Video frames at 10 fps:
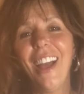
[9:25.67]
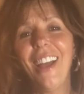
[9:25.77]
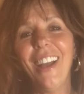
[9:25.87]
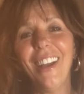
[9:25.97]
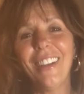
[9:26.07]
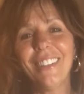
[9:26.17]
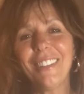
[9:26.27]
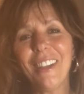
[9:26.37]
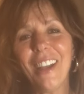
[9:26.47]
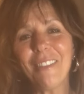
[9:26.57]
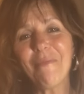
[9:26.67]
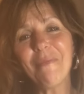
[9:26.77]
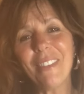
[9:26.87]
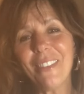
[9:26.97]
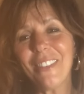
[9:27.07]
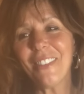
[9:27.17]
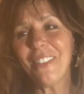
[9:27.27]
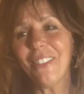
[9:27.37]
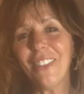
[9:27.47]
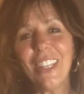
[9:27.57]
And I,
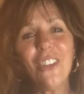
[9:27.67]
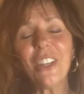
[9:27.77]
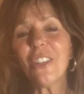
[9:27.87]
you